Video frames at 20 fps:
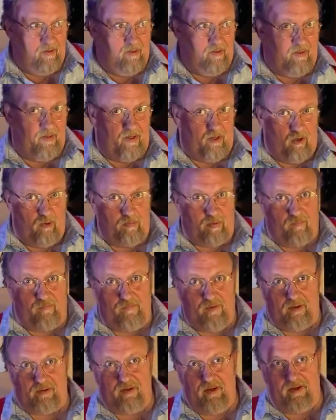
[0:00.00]
you know,
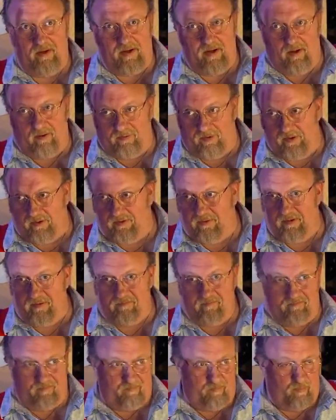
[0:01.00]
perfecting Celtic
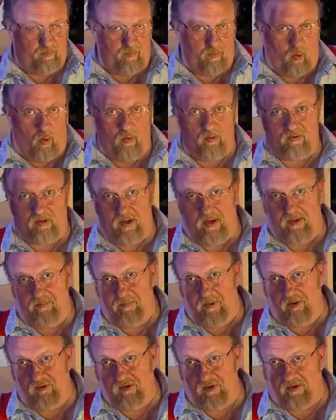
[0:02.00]
and old time
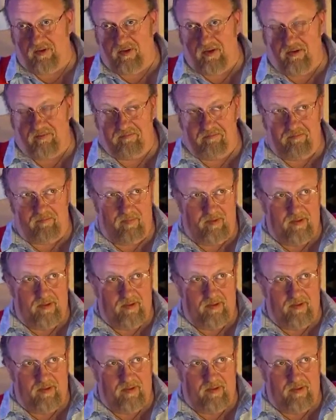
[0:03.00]
music and